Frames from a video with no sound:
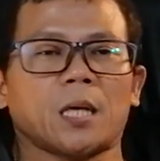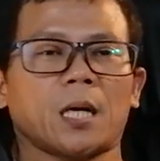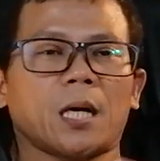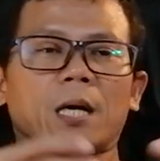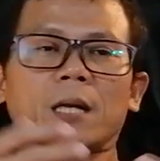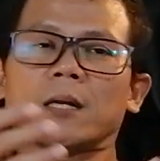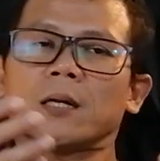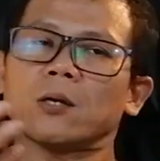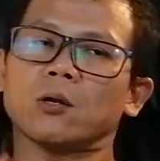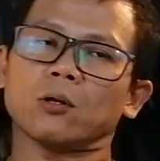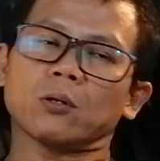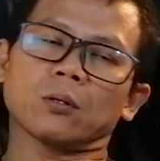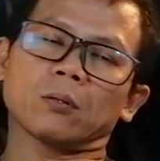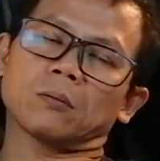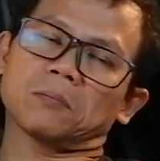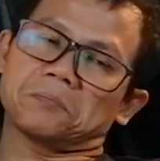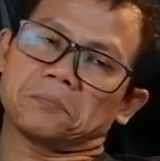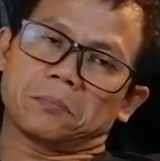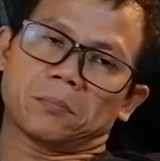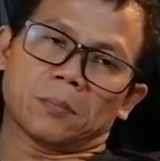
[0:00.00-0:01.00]
and not
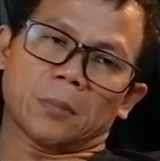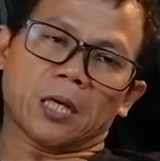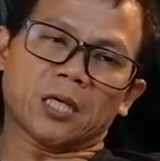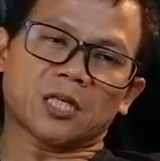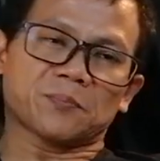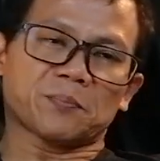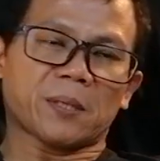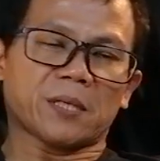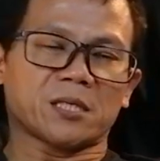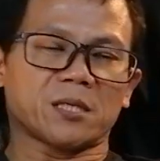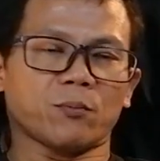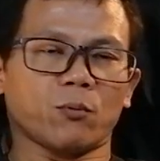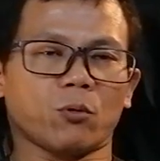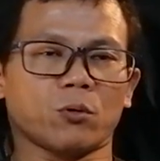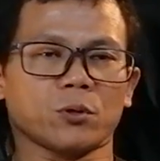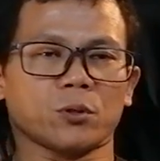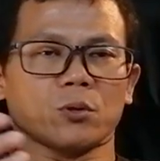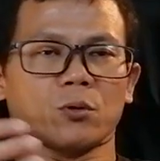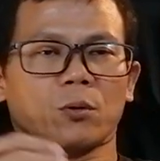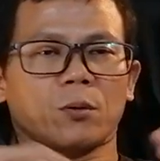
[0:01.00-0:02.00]
expensive
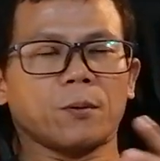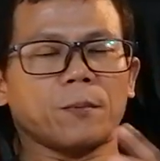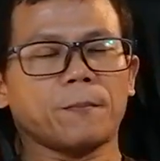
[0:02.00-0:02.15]
also.